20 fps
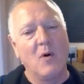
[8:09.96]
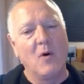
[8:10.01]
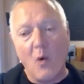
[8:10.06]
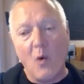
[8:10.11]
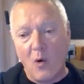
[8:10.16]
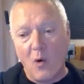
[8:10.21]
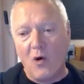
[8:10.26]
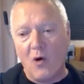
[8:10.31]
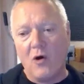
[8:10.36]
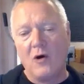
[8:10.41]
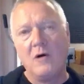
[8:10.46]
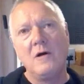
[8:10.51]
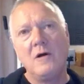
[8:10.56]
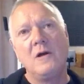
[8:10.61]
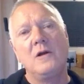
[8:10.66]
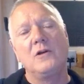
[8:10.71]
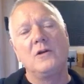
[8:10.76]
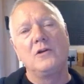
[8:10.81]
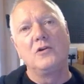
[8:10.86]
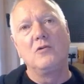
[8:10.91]
or
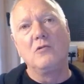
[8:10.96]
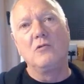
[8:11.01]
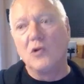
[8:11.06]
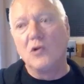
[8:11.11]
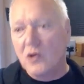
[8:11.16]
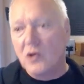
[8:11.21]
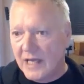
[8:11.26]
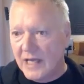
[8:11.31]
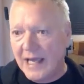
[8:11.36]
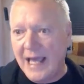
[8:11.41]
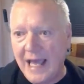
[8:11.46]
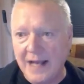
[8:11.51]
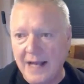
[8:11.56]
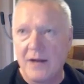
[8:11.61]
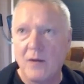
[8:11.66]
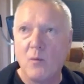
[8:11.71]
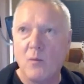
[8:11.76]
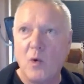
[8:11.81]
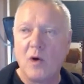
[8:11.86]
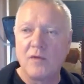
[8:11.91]
you look
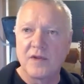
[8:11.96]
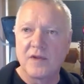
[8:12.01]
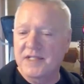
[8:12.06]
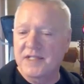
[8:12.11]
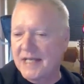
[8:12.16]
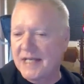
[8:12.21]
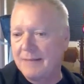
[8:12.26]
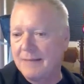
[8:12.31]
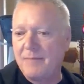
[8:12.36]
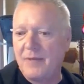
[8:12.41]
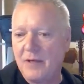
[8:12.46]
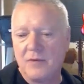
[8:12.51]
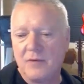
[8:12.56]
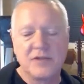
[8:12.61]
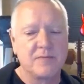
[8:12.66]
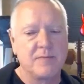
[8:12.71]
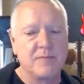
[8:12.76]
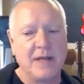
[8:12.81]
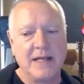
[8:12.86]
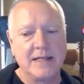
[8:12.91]
ahead at what the
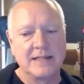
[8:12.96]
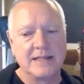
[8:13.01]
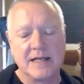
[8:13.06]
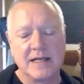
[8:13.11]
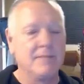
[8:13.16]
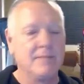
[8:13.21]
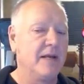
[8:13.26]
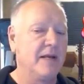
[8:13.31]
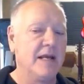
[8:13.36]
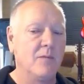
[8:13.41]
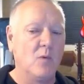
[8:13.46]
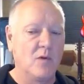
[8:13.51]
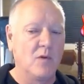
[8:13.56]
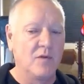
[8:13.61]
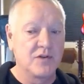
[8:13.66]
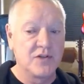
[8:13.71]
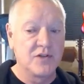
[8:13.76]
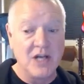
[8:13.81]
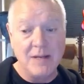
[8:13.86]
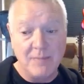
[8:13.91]
CPU speed is going to be and
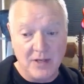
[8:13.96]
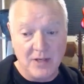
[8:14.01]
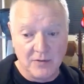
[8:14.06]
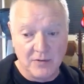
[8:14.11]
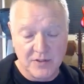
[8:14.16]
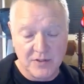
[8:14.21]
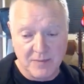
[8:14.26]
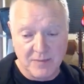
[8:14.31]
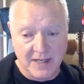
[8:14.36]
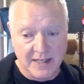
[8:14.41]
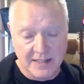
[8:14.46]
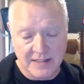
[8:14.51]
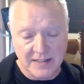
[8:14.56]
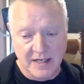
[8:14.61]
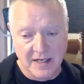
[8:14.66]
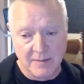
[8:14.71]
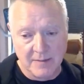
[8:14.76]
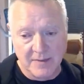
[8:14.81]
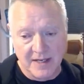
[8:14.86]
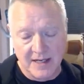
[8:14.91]
what the GPU speed is
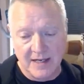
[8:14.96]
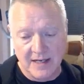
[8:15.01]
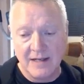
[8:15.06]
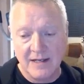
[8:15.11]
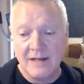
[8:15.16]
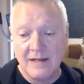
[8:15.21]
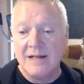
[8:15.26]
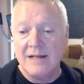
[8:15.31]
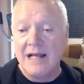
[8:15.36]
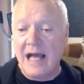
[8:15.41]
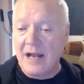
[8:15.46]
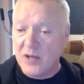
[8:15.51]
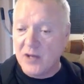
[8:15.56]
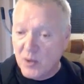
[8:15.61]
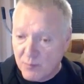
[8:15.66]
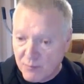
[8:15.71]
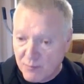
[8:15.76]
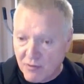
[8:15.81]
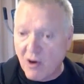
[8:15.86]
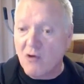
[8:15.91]
going to be,
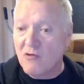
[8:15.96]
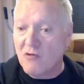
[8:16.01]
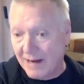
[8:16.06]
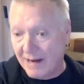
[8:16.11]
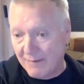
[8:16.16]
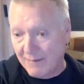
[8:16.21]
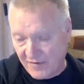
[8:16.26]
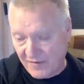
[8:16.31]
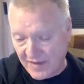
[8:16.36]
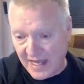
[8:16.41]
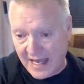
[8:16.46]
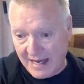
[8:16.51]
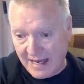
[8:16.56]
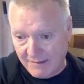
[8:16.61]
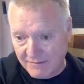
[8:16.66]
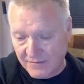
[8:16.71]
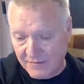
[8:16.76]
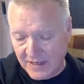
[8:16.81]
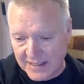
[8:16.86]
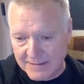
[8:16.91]
and you program for
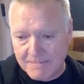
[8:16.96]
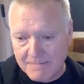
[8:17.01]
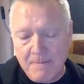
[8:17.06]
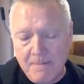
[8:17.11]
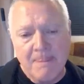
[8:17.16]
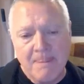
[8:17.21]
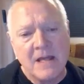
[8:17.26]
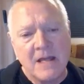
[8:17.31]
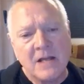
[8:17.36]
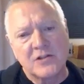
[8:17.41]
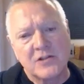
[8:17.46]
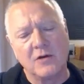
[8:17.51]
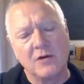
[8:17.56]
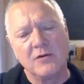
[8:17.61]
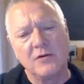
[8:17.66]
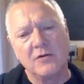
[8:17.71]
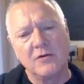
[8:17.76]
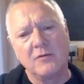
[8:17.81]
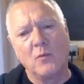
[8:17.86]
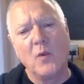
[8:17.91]
that, right?
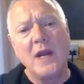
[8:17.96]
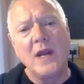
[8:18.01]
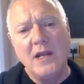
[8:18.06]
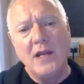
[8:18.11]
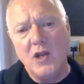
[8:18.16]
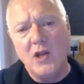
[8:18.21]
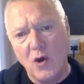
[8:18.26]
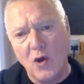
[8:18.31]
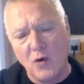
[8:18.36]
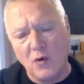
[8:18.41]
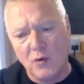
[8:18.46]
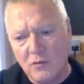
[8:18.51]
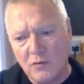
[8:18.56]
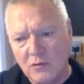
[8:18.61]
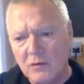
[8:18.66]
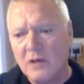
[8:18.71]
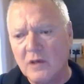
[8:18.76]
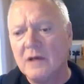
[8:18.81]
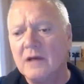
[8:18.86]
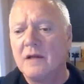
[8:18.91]
So we
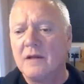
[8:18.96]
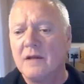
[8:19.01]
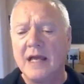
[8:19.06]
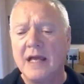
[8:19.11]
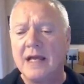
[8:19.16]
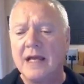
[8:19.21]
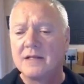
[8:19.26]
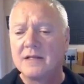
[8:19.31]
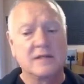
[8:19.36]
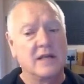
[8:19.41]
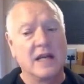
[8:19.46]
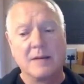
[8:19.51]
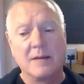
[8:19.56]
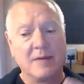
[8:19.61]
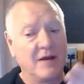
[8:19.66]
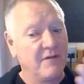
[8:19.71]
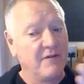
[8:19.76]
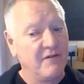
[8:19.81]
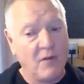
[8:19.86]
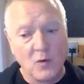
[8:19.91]
knew there's going to
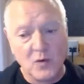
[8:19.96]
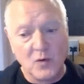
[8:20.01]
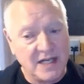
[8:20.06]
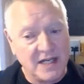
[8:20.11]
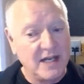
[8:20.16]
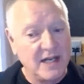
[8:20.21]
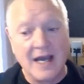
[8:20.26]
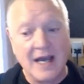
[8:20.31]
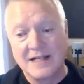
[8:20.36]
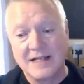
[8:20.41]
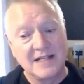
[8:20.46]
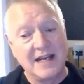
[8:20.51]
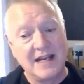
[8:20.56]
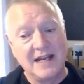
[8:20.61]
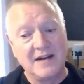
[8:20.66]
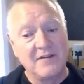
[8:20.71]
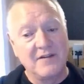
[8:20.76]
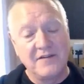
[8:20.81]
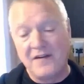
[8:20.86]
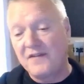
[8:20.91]
be a
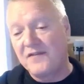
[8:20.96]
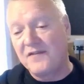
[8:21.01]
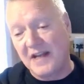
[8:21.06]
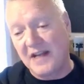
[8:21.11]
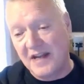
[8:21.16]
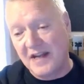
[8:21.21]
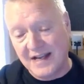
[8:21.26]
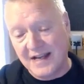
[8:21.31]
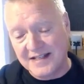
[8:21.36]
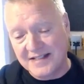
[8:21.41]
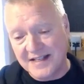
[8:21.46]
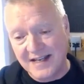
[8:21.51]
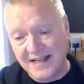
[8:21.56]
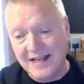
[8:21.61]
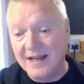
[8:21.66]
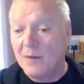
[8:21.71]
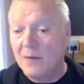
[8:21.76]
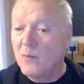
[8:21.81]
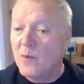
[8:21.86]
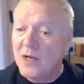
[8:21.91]
4090 and a
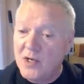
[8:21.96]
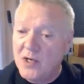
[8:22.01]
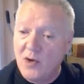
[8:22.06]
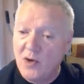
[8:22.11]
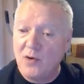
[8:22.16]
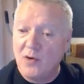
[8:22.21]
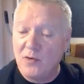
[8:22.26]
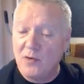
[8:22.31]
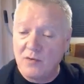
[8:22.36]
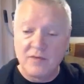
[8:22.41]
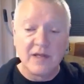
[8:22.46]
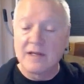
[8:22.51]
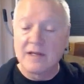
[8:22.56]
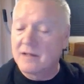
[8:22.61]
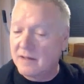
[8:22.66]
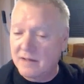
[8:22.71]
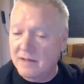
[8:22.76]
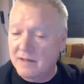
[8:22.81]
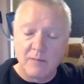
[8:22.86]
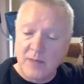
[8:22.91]
5090, and we knew
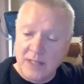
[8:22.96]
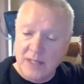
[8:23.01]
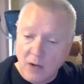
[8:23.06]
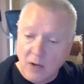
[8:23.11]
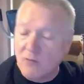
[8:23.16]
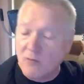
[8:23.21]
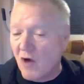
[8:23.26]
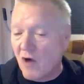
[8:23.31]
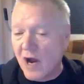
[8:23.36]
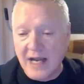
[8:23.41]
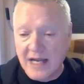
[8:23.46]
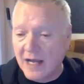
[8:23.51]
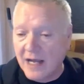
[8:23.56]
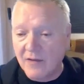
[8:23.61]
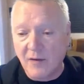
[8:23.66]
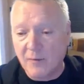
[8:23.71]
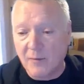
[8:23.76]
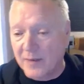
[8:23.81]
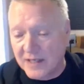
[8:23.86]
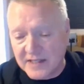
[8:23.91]
that we know right
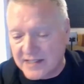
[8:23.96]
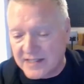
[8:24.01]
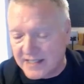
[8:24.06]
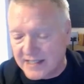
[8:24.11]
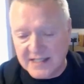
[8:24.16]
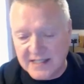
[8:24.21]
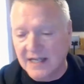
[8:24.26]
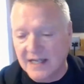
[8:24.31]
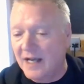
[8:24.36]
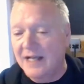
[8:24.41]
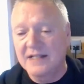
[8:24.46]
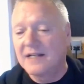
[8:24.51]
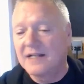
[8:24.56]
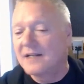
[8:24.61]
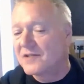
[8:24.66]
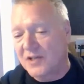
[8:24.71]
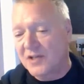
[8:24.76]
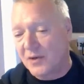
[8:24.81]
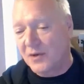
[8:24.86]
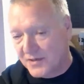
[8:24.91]
now there'll be a
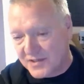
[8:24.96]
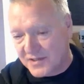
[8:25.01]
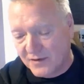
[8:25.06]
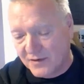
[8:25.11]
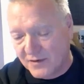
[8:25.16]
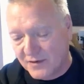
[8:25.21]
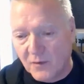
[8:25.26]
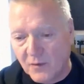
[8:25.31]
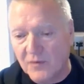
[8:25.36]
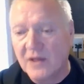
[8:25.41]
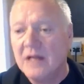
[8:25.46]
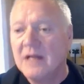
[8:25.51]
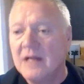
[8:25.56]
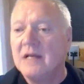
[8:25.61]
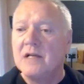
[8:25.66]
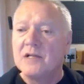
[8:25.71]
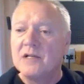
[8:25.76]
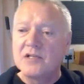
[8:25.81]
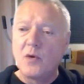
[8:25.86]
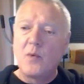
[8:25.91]
6090 and so on and so forth.
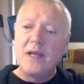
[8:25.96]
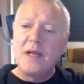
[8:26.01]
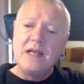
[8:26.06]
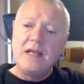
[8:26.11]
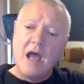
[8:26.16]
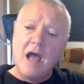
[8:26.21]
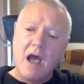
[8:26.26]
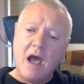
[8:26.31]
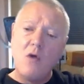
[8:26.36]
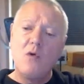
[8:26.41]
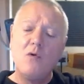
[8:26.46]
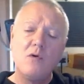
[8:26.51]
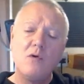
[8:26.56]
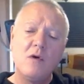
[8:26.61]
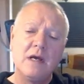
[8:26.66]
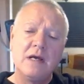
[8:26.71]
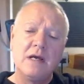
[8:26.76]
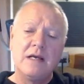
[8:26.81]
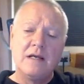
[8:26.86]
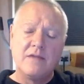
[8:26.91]
So we
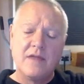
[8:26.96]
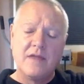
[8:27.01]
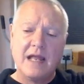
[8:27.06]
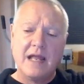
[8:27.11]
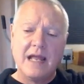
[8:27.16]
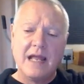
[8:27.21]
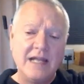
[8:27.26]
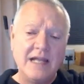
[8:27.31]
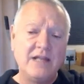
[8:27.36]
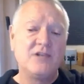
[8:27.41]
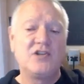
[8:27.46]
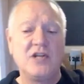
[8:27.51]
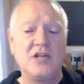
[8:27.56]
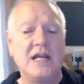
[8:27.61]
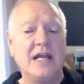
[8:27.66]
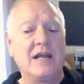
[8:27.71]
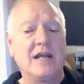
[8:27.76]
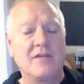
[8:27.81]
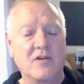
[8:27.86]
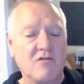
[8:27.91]
know that
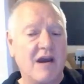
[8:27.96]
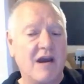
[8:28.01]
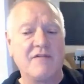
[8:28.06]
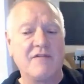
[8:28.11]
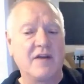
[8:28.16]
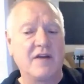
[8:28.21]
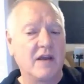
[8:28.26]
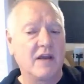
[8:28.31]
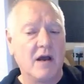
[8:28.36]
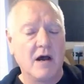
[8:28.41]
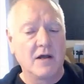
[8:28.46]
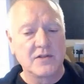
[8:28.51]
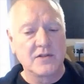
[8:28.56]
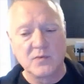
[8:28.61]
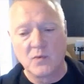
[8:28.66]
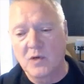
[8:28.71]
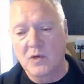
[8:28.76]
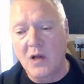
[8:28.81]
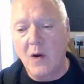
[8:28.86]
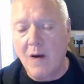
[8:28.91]
each year the graphic
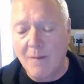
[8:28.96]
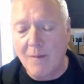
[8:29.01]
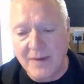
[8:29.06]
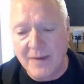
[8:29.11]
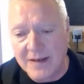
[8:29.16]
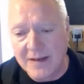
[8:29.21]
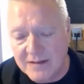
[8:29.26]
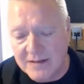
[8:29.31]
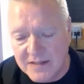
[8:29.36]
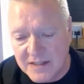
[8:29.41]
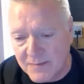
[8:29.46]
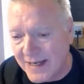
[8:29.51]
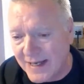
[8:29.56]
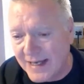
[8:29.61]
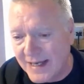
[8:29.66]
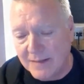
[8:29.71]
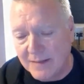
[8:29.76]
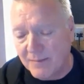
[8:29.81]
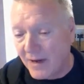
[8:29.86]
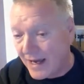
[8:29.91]
cards will go up in
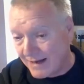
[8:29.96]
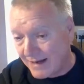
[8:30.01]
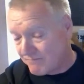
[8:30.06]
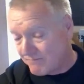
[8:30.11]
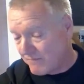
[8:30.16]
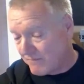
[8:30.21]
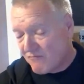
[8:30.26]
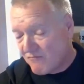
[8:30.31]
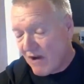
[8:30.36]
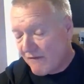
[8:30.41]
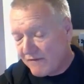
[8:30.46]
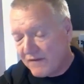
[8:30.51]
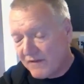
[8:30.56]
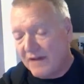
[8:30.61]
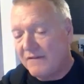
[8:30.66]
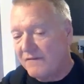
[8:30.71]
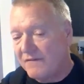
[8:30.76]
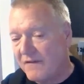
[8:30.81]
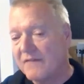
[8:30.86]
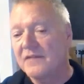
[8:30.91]
speed by
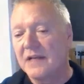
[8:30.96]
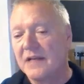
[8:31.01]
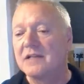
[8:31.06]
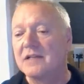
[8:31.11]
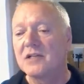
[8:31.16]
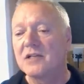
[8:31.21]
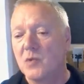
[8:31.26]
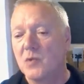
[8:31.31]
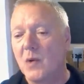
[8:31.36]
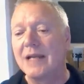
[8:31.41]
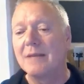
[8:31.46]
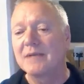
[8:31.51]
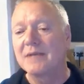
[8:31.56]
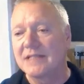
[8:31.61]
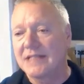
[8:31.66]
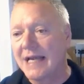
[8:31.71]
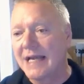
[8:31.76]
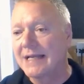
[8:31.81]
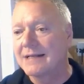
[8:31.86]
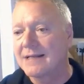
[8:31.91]
roughly 15 to
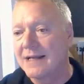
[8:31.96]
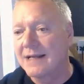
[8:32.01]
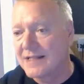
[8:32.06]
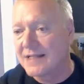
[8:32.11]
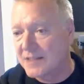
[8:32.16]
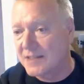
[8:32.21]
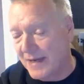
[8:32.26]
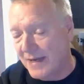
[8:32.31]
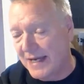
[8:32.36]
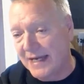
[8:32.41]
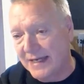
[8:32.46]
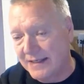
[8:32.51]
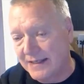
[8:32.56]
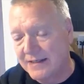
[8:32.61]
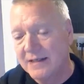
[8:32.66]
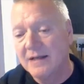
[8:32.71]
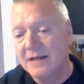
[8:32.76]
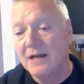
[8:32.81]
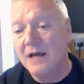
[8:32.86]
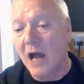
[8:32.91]
20% in
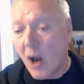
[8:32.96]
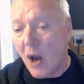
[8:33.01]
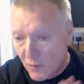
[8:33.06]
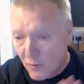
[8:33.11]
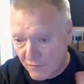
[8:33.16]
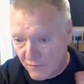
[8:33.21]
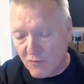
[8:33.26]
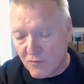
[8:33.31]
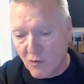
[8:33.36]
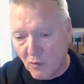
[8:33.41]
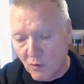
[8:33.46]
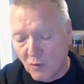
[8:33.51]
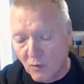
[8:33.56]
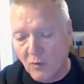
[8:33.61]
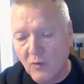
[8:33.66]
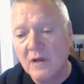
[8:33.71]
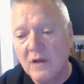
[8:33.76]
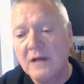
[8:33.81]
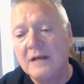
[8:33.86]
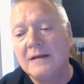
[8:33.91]
speed
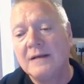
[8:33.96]
overall,